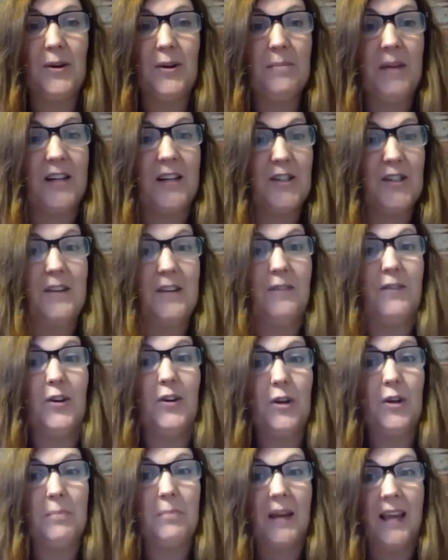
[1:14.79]
Amanda, is if you
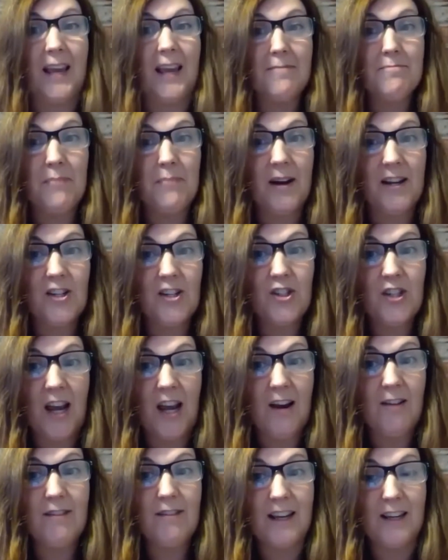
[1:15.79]
could begin by
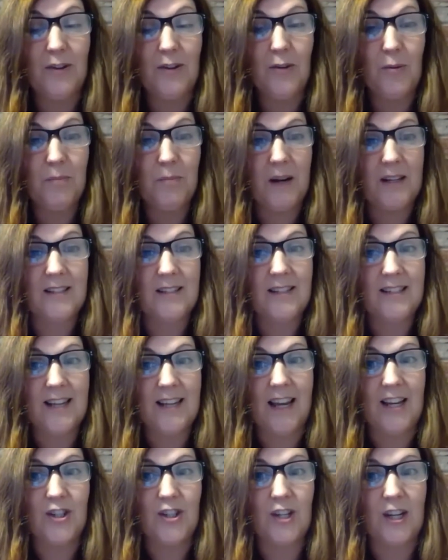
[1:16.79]
sharing your
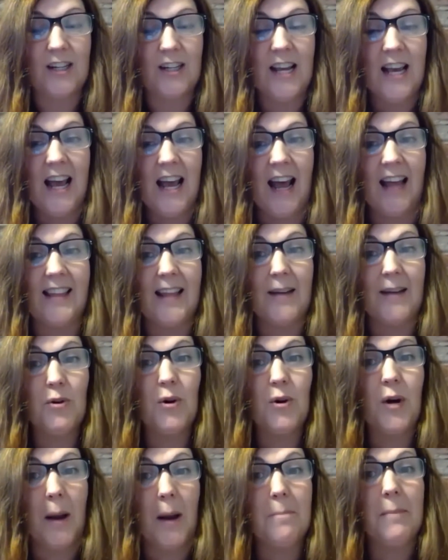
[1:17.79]
presentation and then we'll
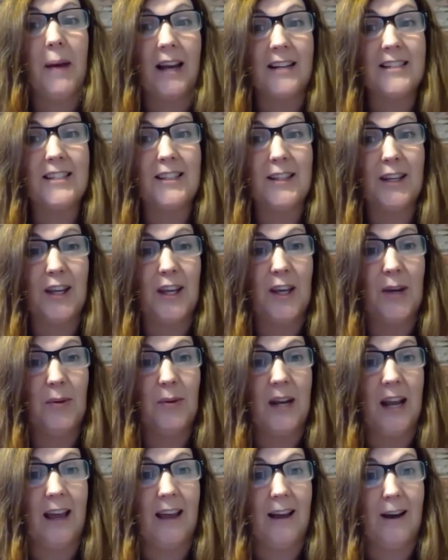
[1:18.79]
come back to the Q&A
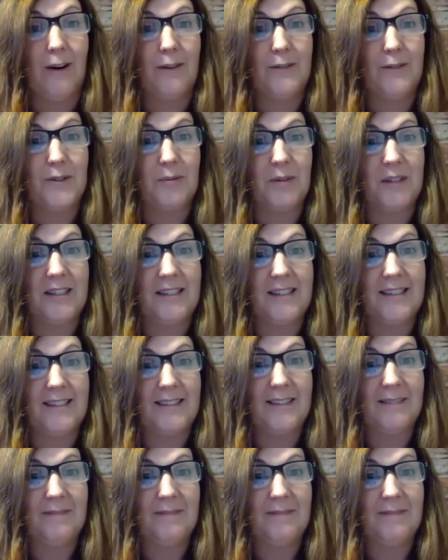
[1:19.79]
afterwards.